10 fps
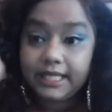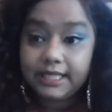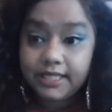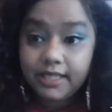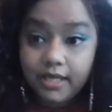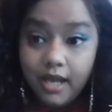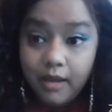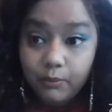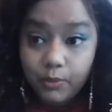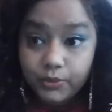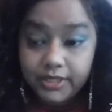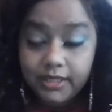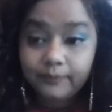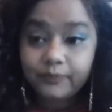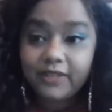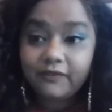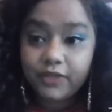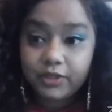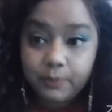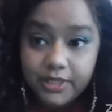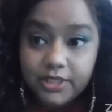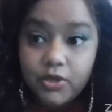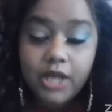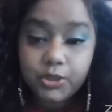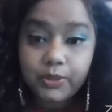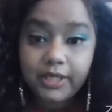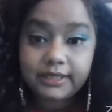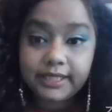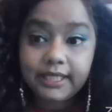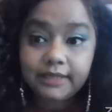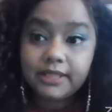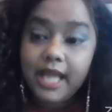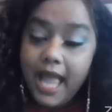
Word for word: India got Modi, Philippines got Duterte,